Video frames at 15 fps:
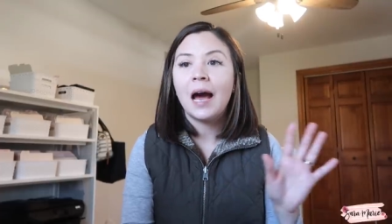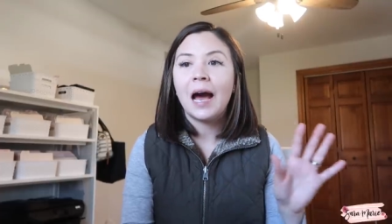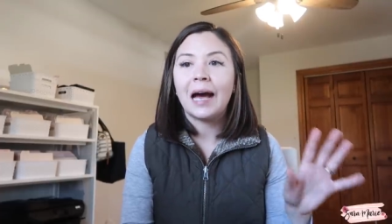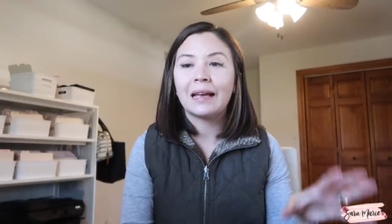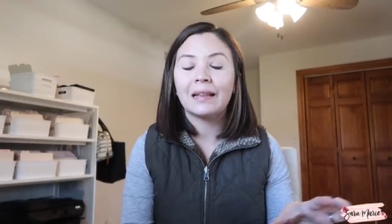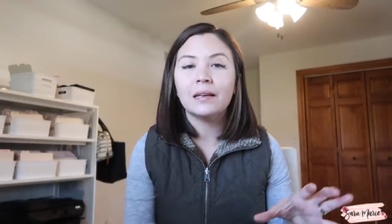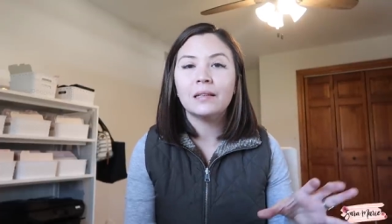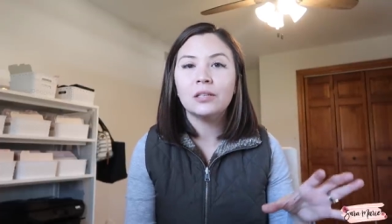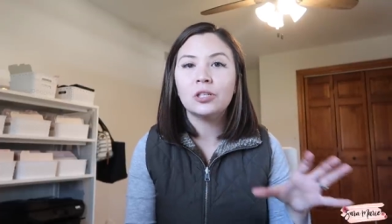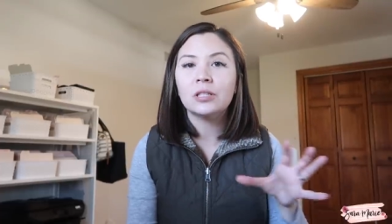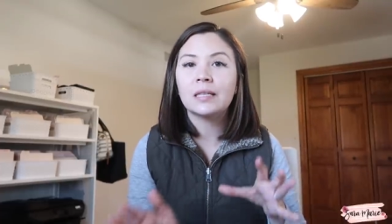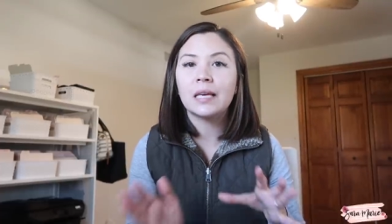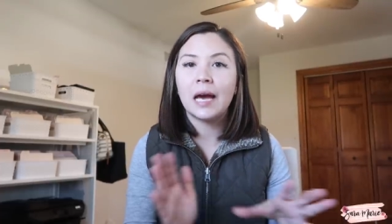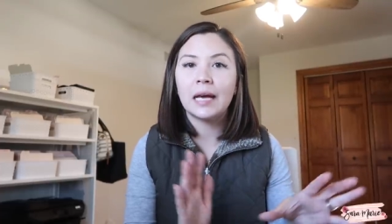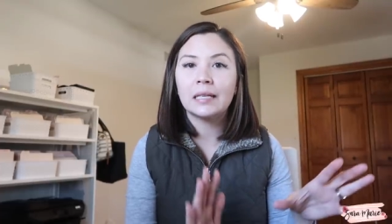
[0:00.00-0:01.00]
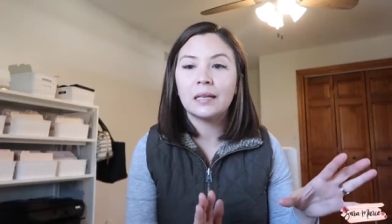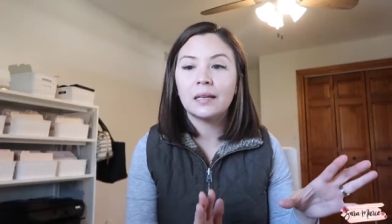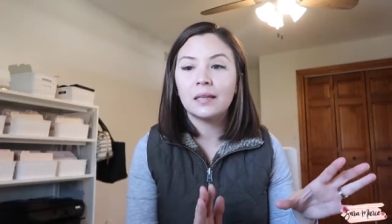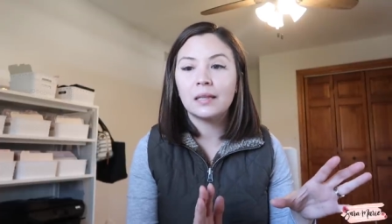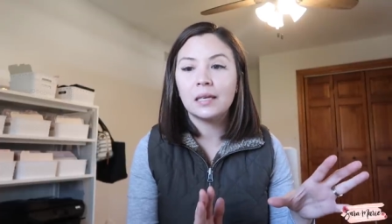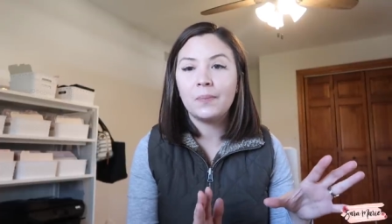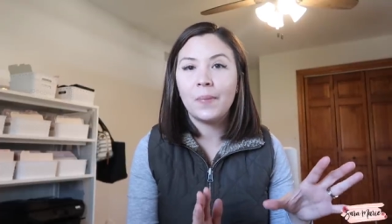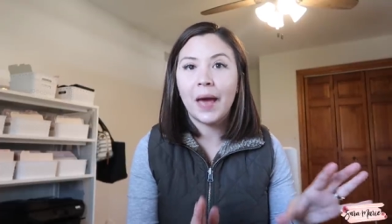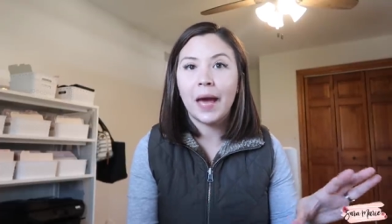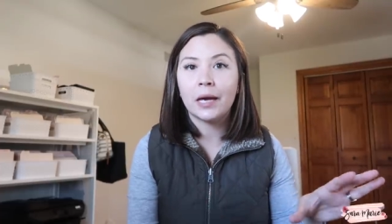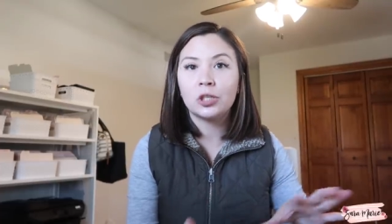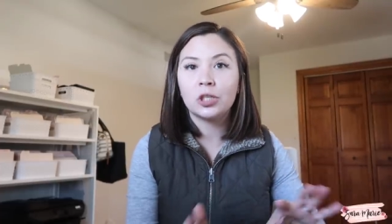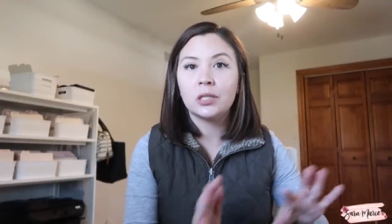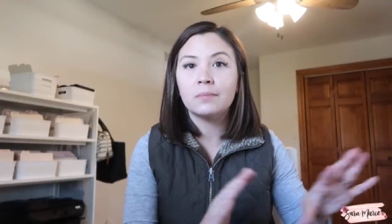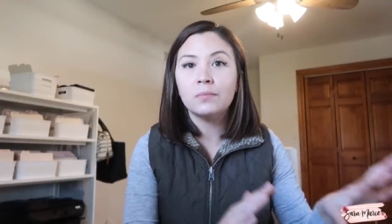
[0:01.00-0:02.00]
I like to just get the
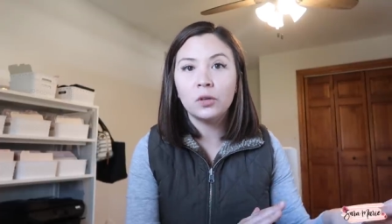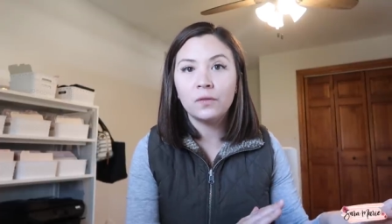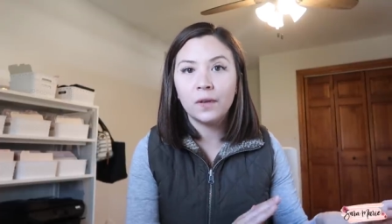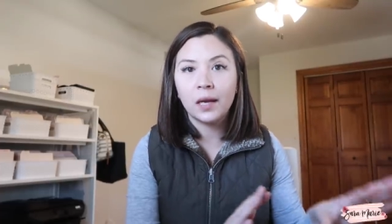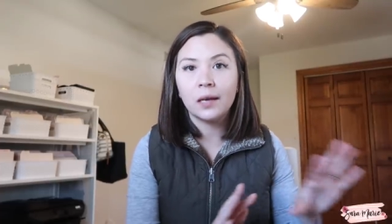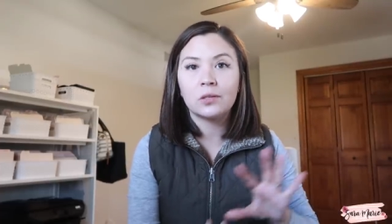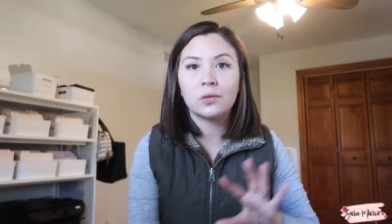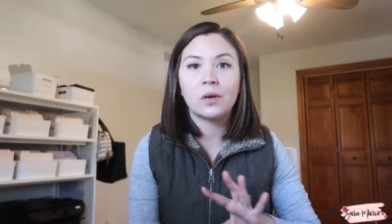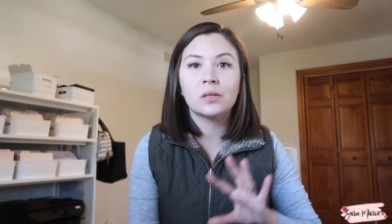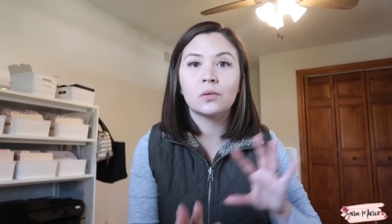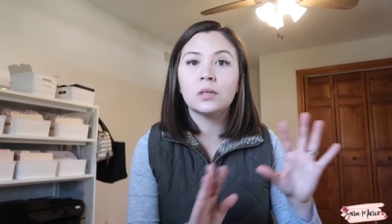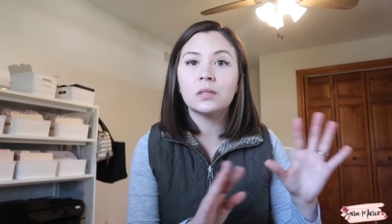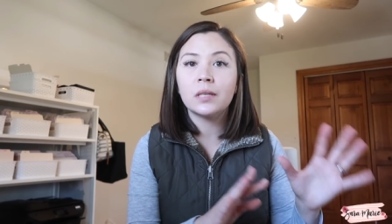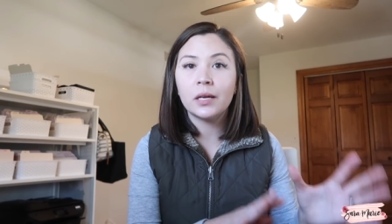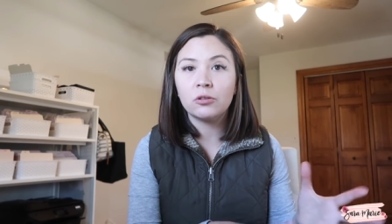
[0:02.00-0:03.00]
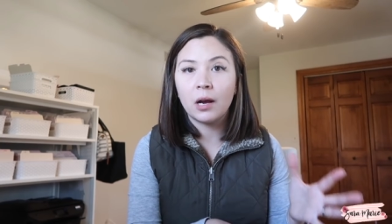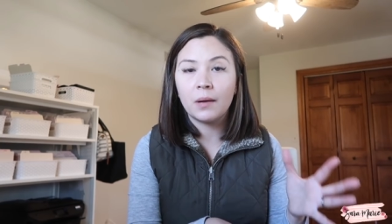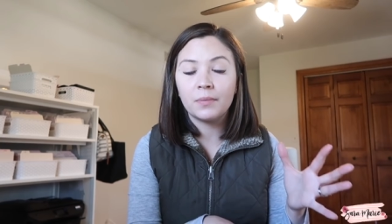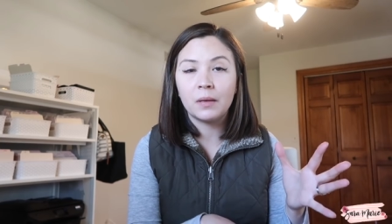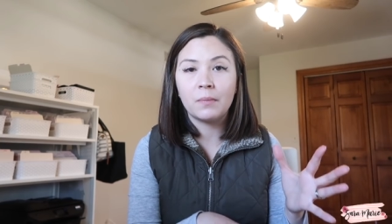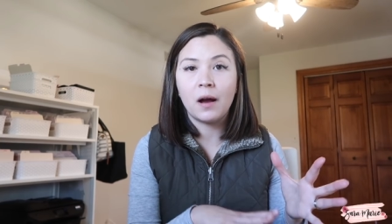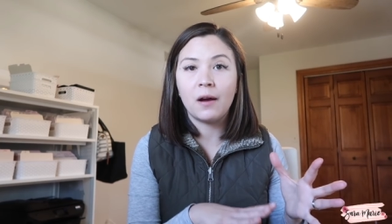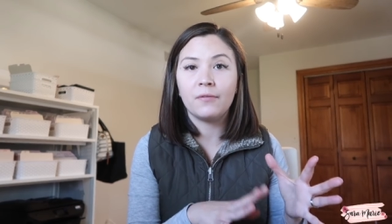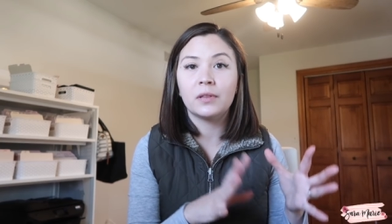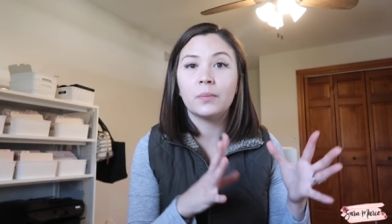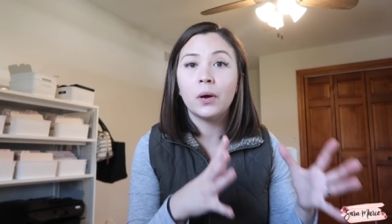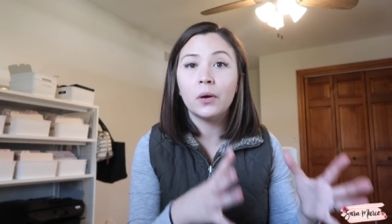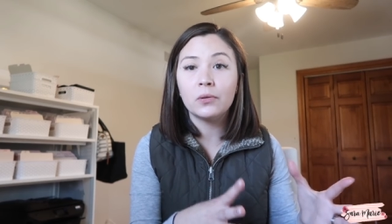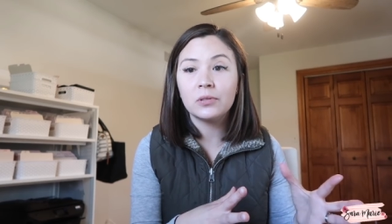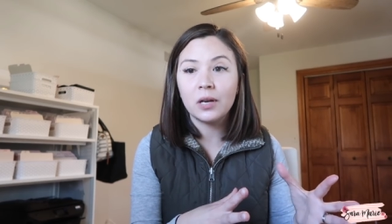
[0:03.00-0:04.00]
packages moving. So as soon as I drop them off at the
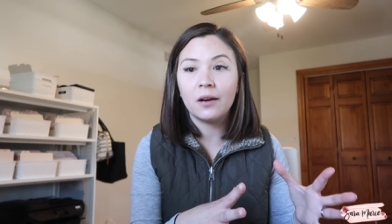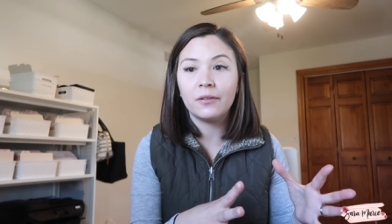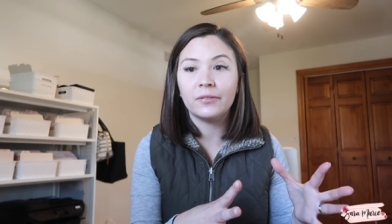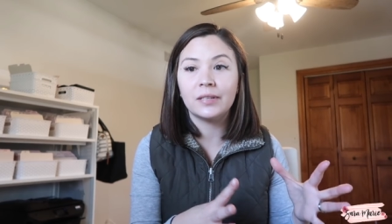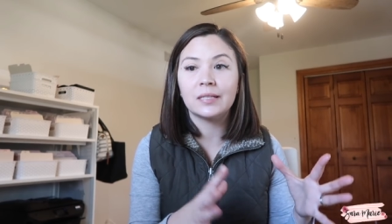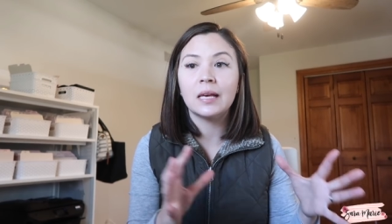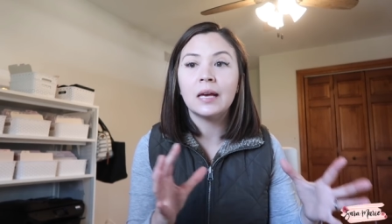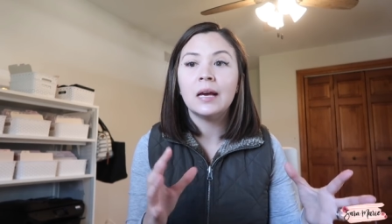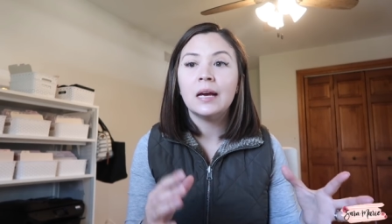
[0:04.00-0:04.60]
post office,